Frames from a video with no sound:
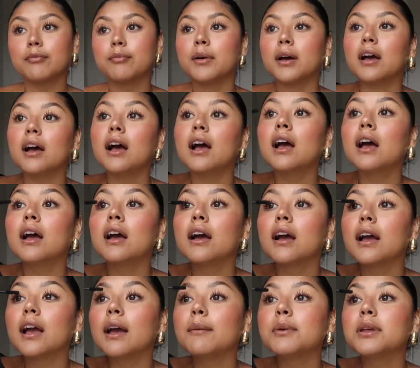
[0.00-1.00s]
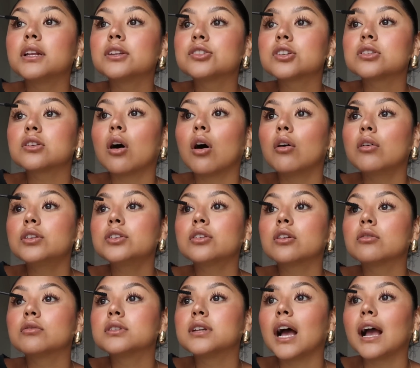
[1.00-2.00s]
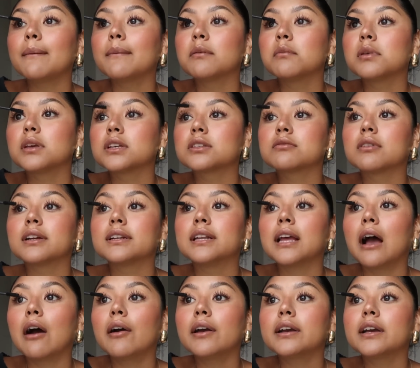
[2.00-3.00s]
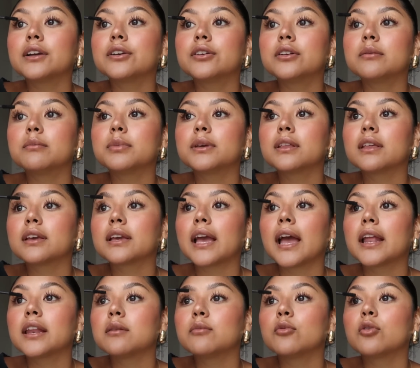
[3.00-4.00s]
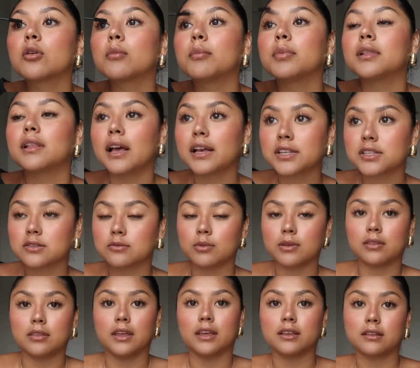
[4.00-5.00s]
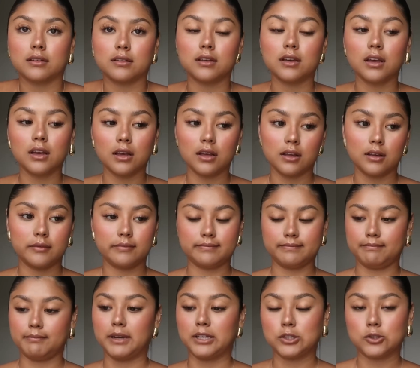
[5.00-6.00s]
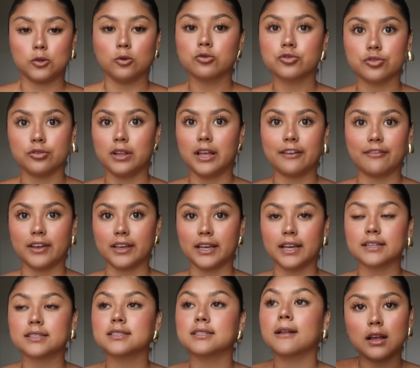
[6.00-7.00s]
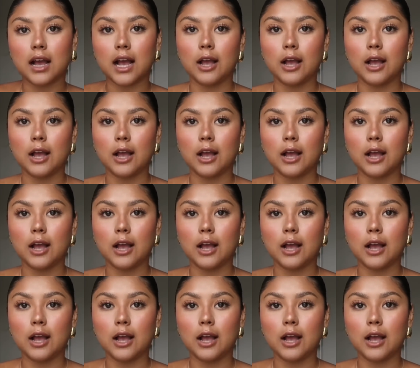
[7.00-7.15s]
But I mean, it's just all in your own timing, because right now like I couldn't be like any more blessed with like my social life, I guess.